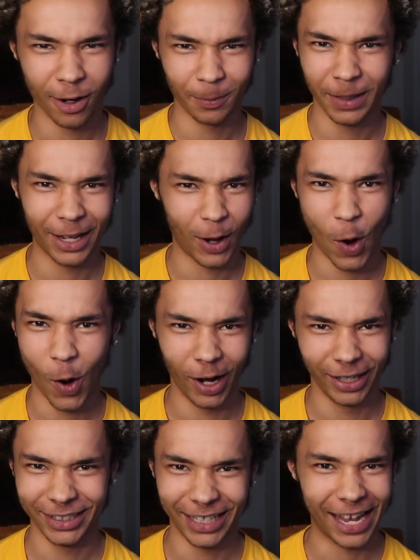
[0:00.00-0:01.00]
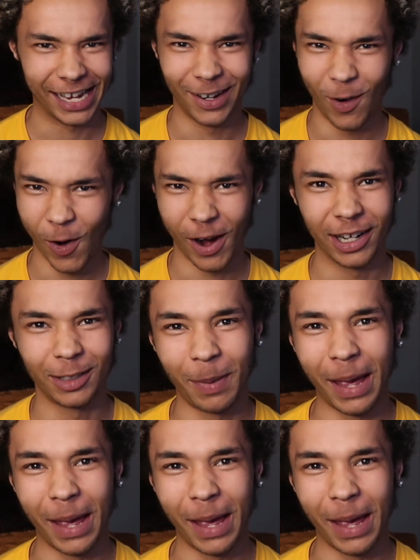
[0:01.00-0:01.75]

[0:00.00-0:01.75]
I was playing RXK and RX